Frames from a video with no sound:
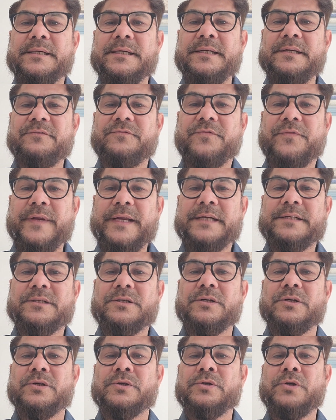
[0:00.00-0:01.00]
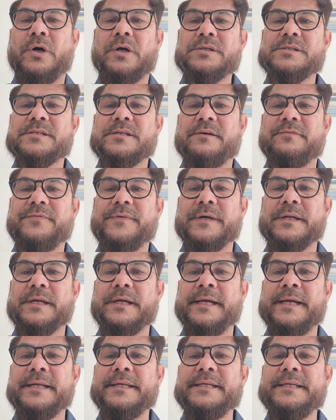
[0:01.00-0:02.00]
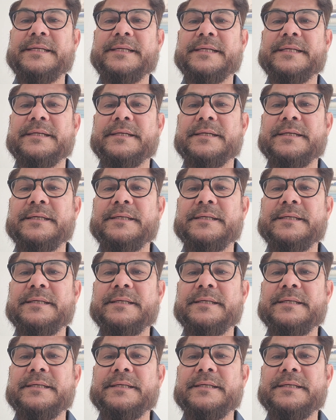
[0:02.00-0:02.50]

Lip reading: inflict nor suffer any